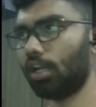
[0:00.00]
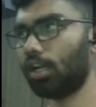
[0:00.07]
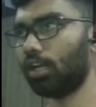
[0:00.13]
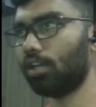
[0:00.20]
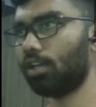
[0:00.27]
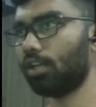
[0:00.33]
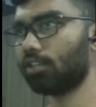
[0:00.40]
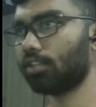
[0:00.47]

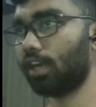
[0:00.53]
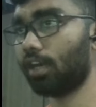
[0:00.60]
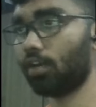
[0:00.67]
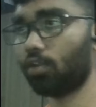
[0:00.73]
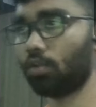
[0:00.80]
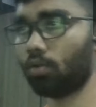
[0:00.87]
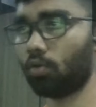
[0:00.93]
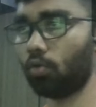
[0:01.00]
Let's get into
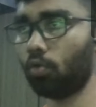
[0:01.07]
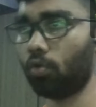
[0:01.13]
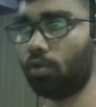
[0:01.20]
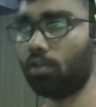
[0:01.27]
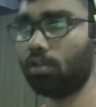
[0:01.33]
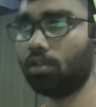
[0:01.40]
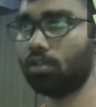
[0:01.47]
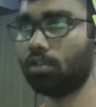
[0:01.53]
the code,
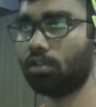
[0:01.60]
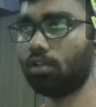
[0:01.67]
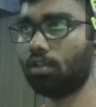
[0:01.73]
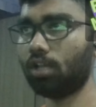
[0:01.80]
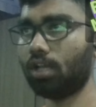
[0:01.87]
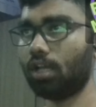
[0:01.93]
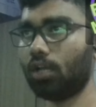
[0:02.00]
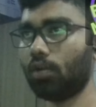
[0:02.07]

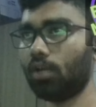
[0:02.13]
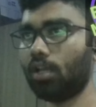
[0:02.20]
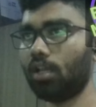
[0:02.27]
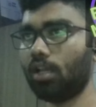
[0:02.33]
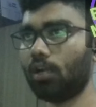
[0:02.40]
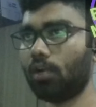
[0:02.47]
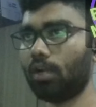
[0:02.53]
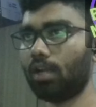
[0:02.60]
how
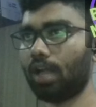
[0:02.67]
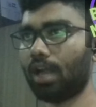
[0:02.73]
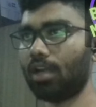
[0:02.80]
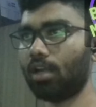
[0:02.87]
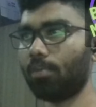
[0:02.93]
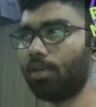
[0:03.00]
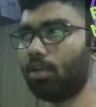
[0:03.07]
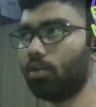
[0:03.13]
I land
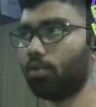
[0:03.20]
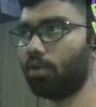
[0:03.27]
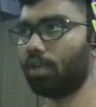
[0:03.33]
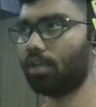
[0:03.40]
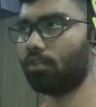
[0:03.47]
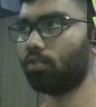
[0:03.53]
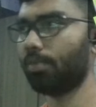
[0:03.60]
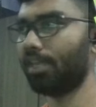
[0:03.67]
up into it,
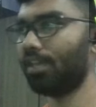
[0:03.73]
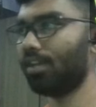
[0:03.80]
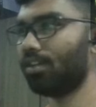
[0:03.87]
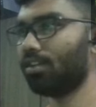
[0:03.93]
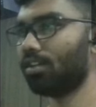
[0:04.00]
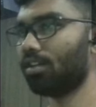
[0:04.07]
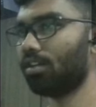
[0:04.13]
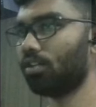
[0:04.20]
and to make
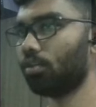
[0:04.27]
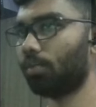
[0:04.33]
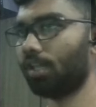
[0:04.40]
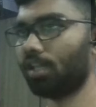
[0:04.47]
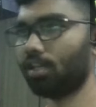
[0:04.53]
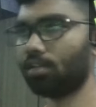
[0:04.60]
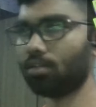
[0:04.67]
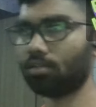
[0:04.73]

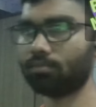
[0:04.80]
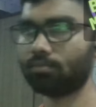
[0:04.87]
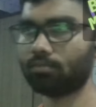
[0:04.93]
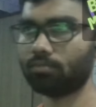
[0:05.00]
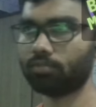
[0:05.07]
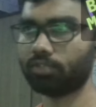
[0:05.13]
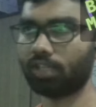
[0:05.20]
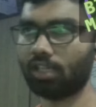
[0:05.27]
it
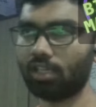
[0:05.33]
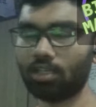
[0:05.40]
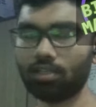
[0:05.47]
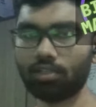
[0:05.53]
say